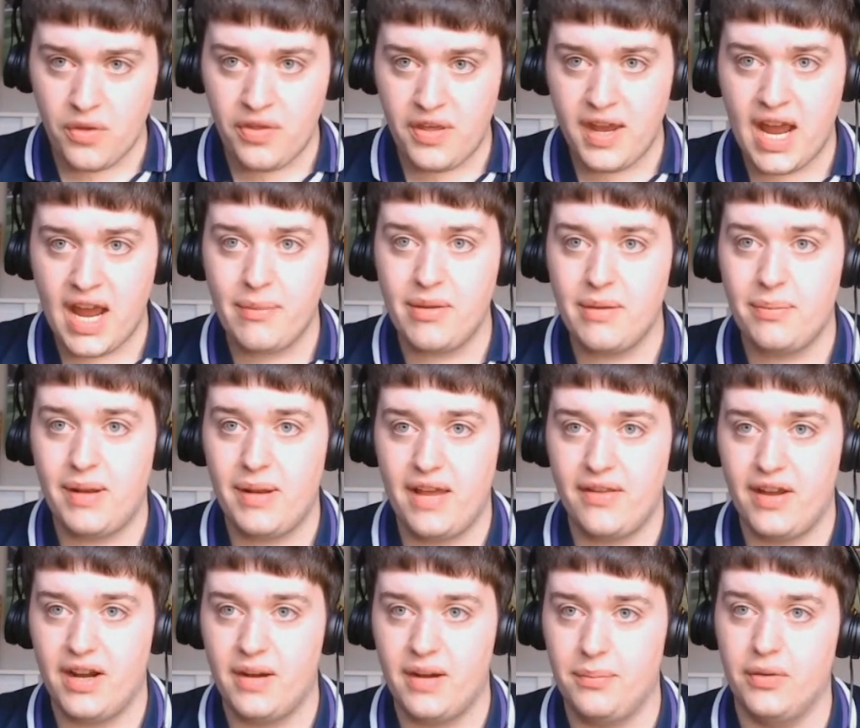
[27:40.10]
within how we
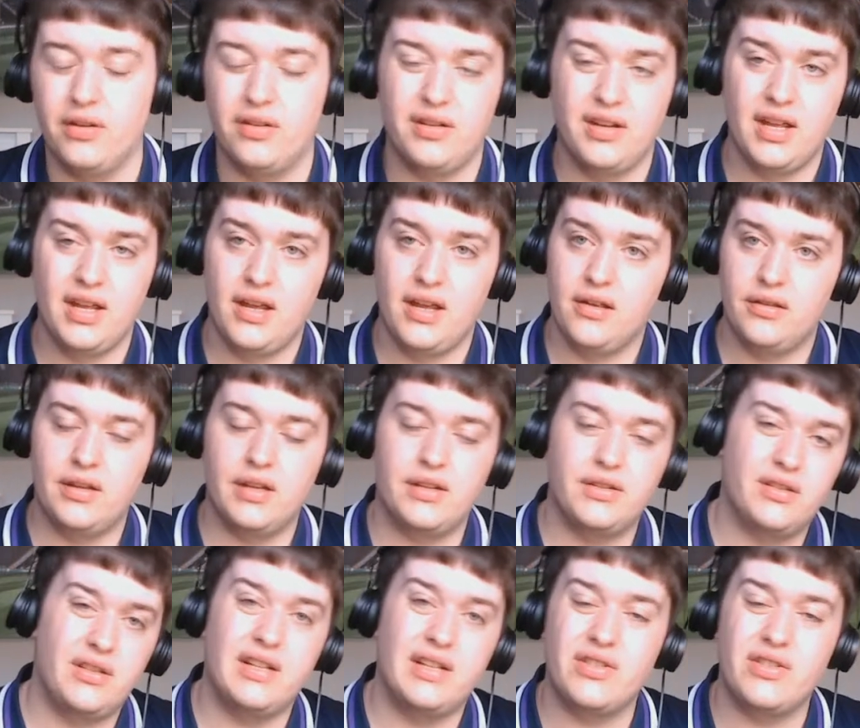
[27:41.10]
play there. But
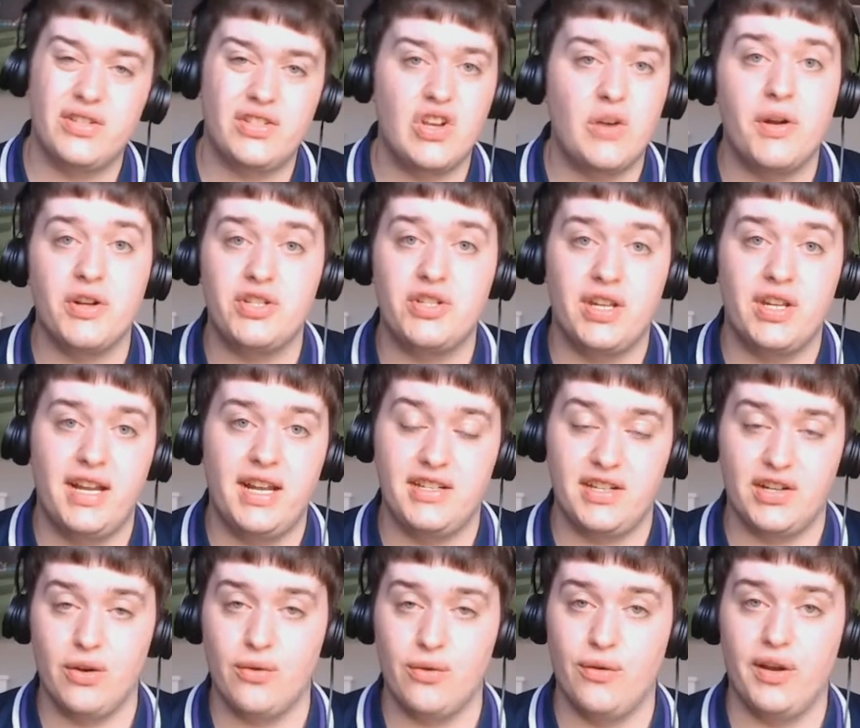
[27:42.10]
there's there's just so much that
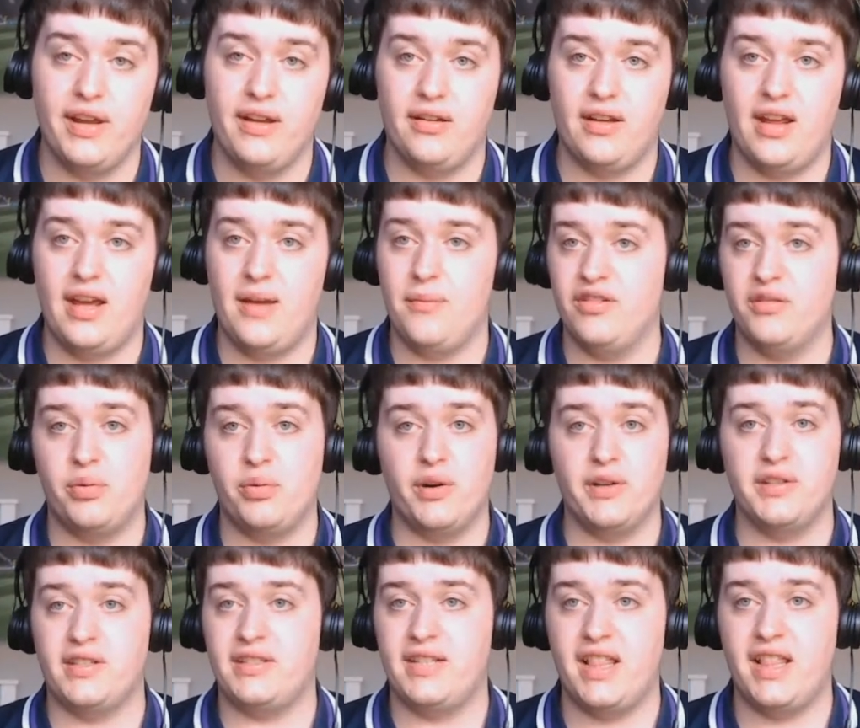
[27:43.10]
needs to go right. Um,
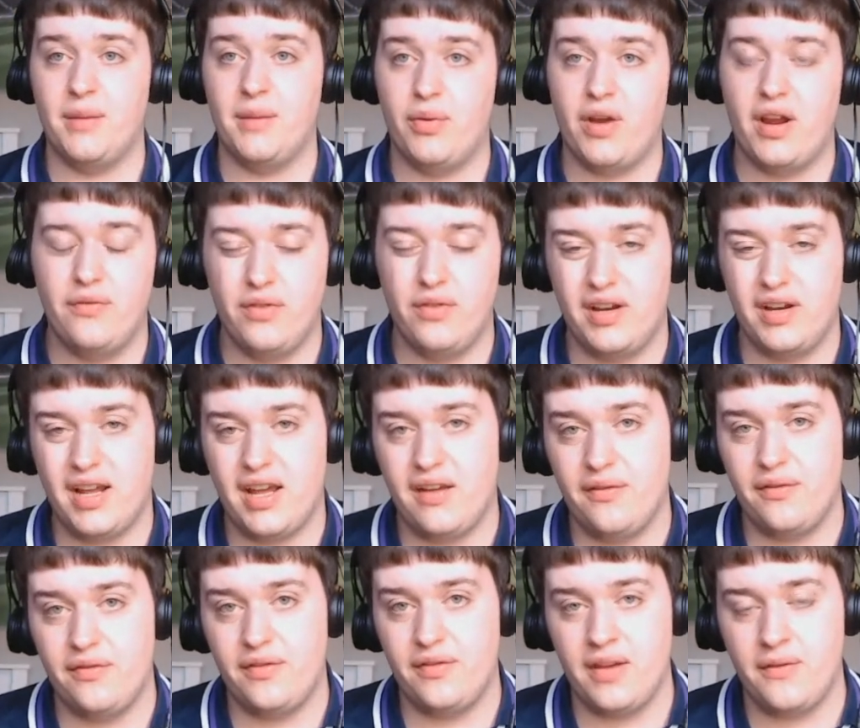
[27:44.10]
reports are saying that Brentford
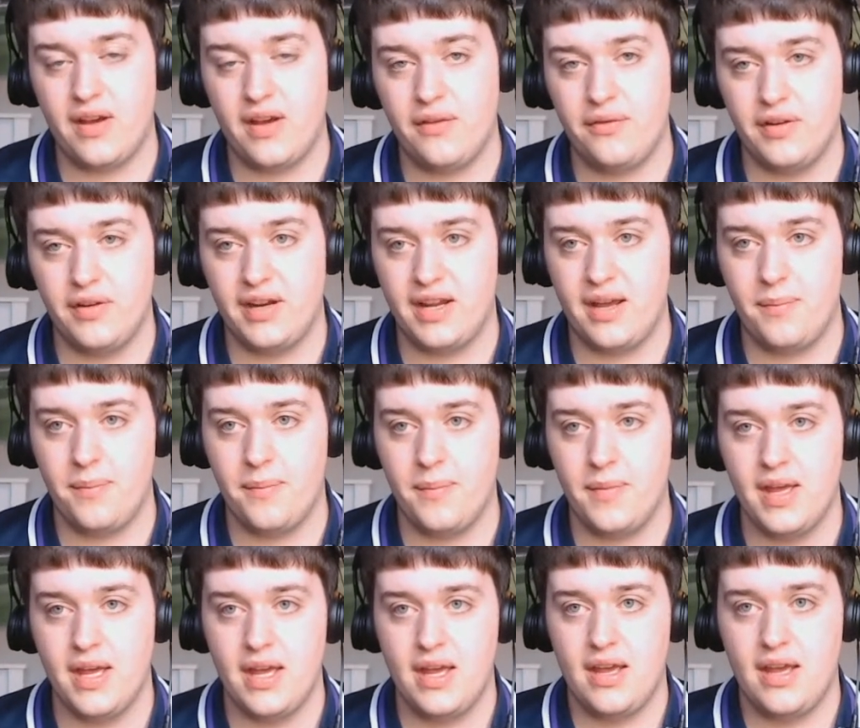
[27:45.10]
have have offered
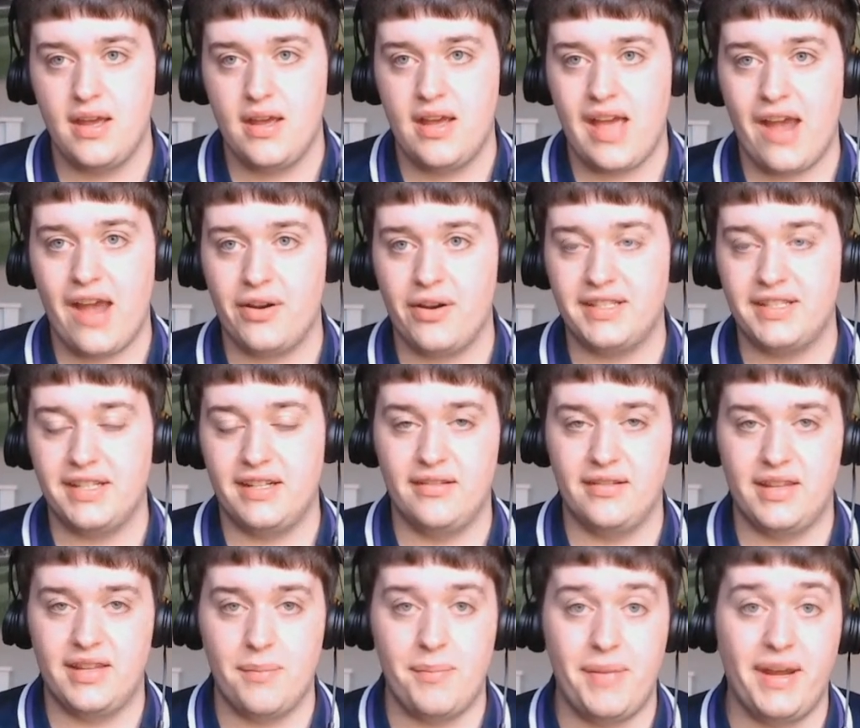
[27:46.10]
um,
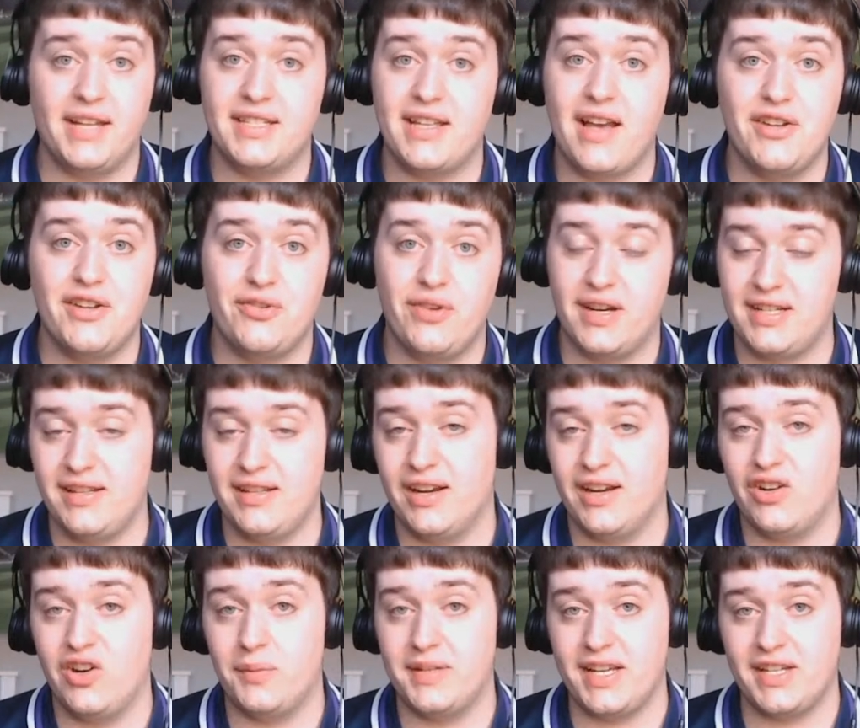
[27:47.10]
Eriksen the biggest contract in
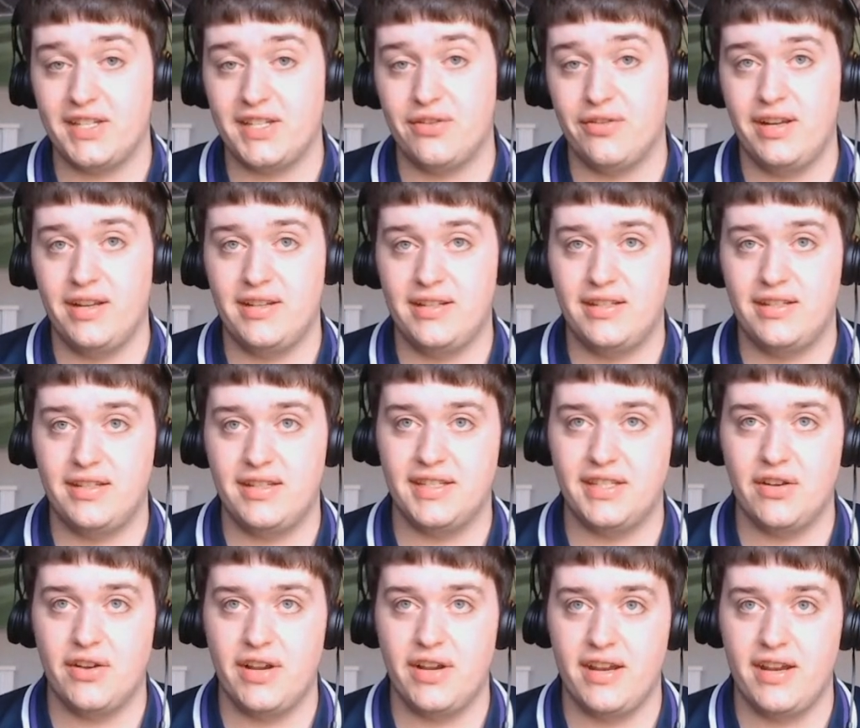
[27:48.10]
their club's history to
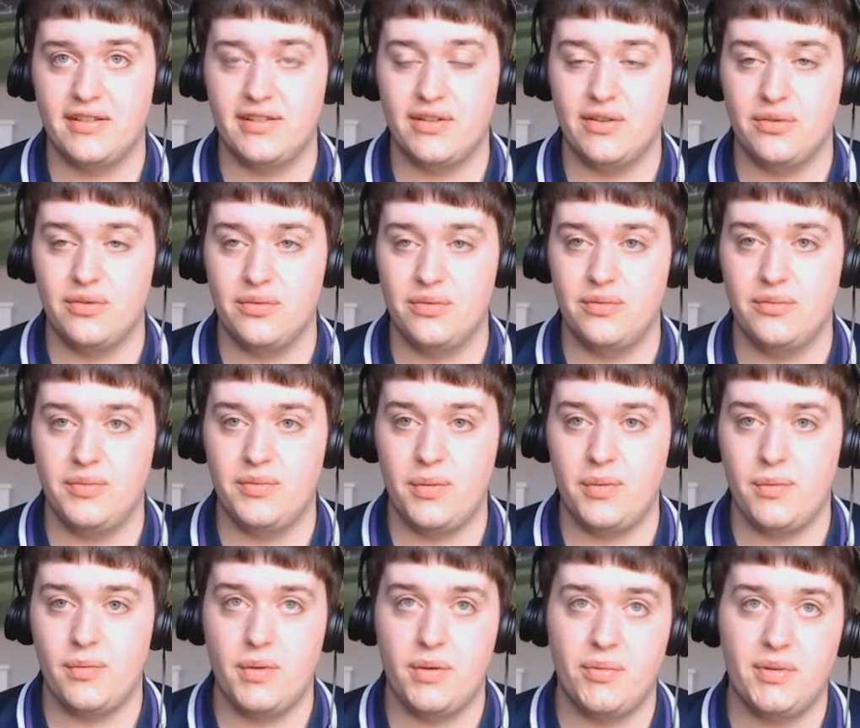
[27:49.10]
sign. So
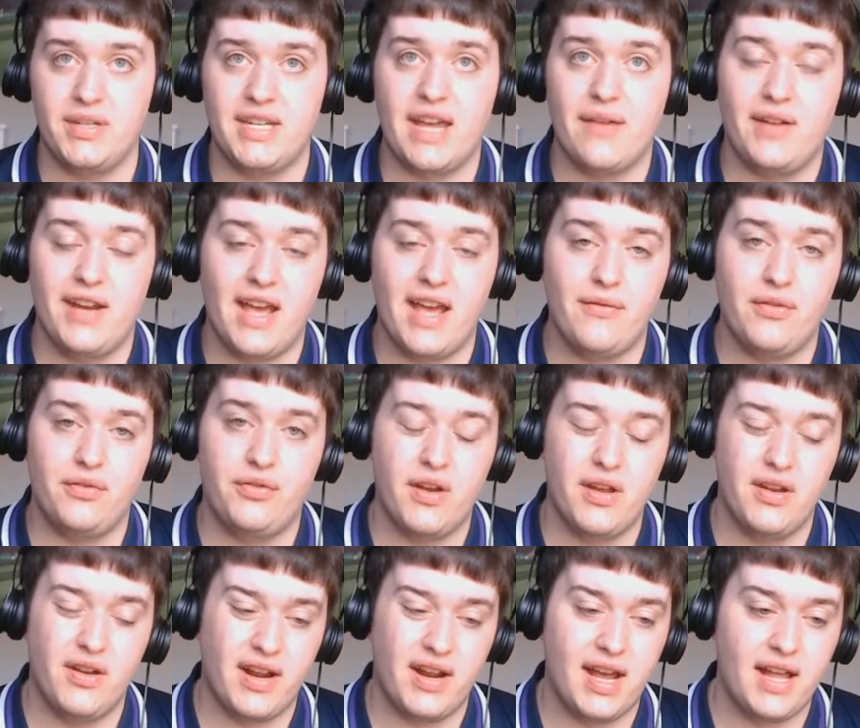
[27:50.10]
we, we would definitely have a
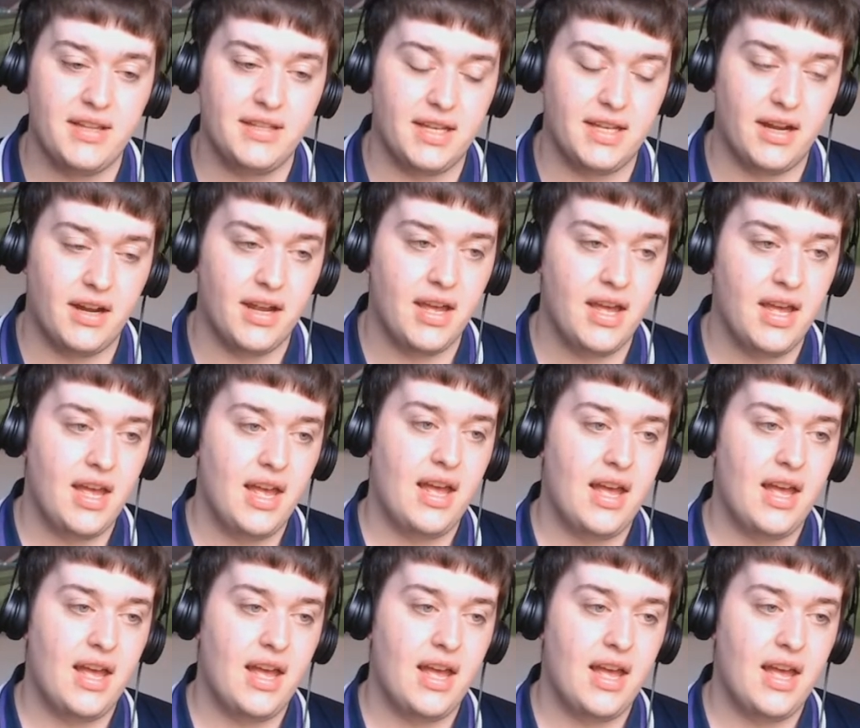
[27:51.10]
fight in our hands there.